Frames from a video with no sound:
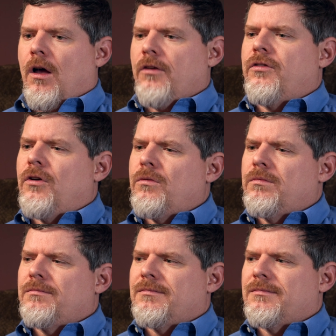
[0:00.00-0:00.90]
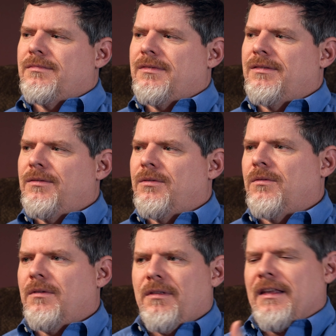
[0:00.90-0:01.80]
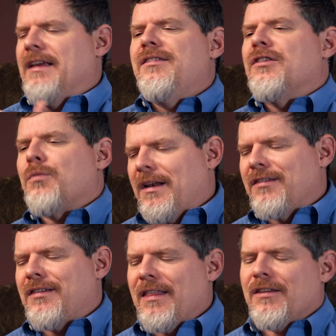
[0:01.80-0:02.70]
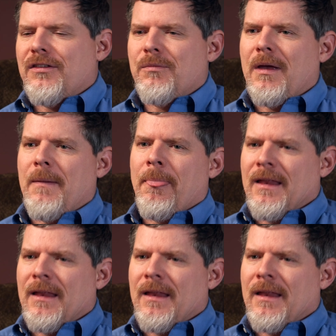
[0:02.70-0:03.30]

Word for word: Also, the easiest way to say this is maybe